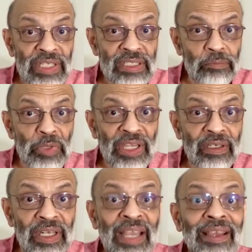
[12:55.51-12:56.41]

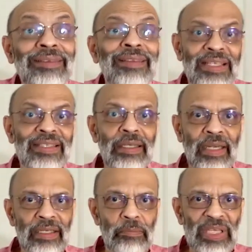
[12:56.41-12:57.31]
disappeared, and that's an
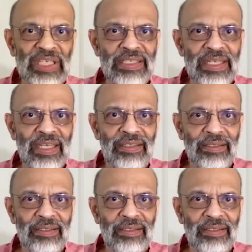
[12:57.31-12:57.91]
endemic state.